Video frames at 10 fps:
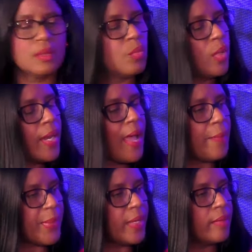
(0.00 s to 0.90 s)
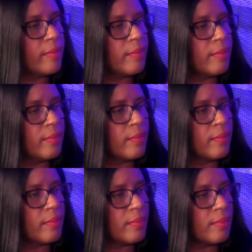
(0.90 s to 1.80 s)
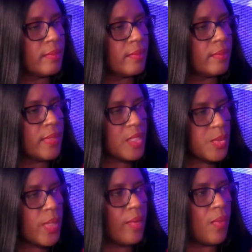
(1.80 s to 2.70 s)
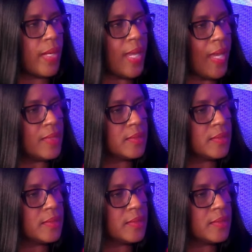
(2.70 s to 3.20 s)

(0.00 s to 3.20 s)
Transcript: What happened? That's what I want to ask.